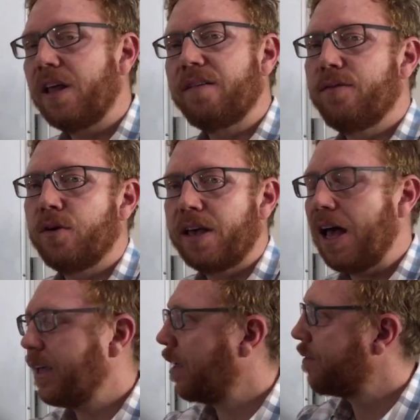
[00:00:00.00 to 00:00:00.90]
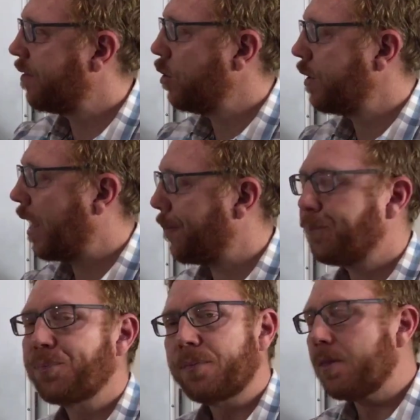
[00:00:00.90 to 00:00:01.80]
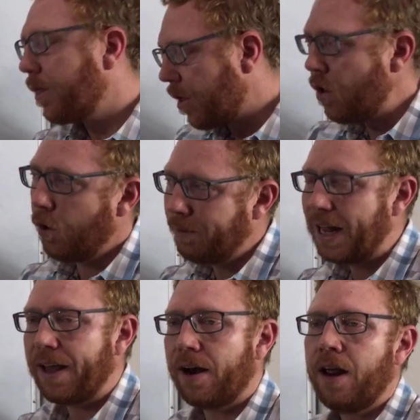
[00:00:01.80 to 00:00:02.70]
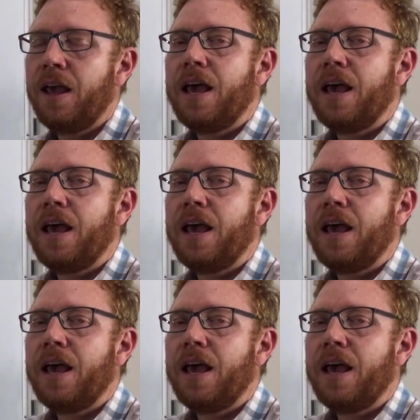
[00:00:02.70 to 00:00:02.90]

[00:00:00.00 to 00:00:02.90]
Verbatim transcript: therefore it can't get fluid out or blood out.